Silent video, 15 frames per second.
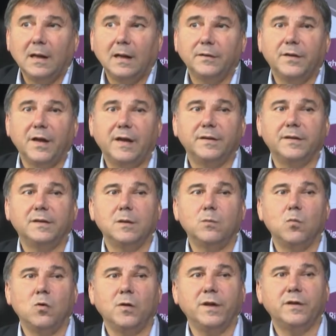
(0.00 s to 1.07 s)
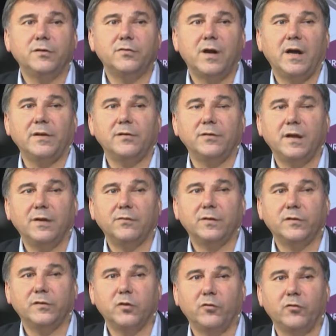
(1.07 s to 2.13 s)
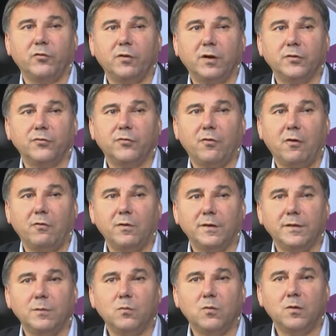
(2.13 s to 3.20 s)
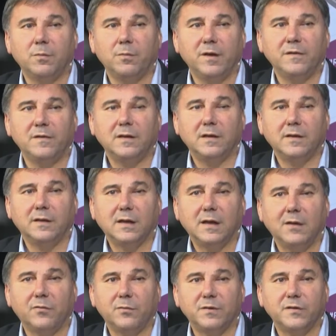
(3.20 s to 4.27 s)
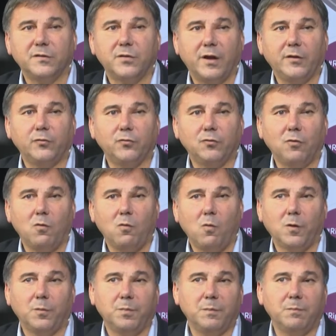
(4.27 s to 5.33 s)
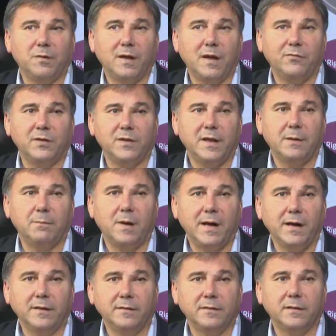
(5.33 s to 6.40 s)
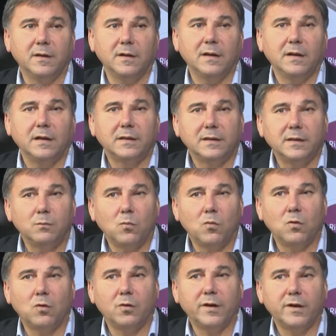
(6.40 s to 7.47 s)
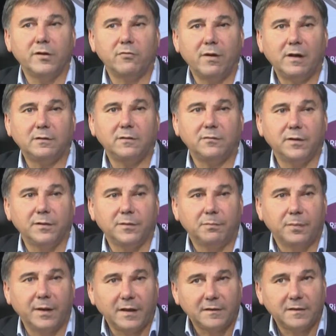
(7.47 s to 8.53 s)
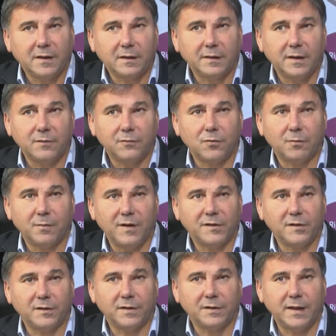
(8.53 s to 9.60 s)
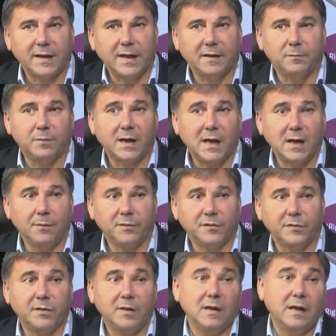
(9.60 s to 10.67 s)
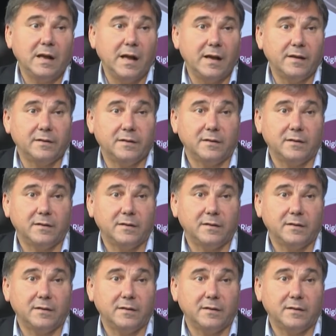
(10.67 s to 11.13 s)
that the more they try to have a social control and the more basically the governments try to know what people have in their mind, the more irrelevant basically the information that they get becomes. And